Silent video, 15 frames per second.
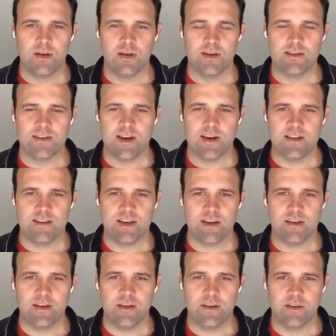It's not
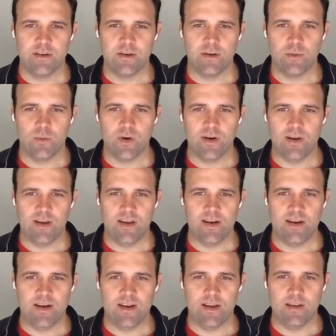exactly clear what
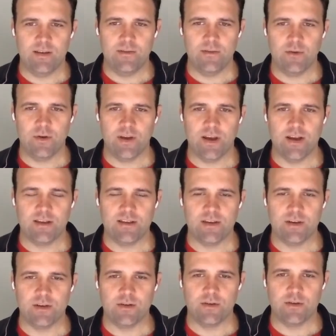get daily forecast at
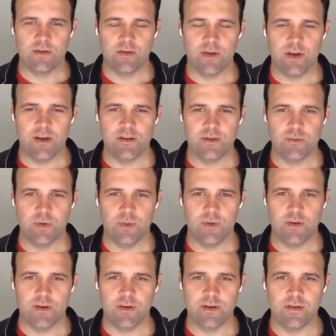current location will
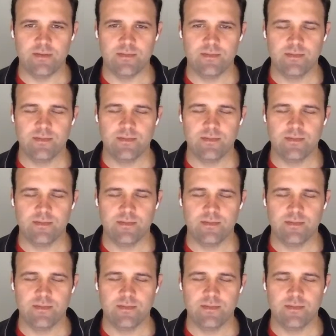return.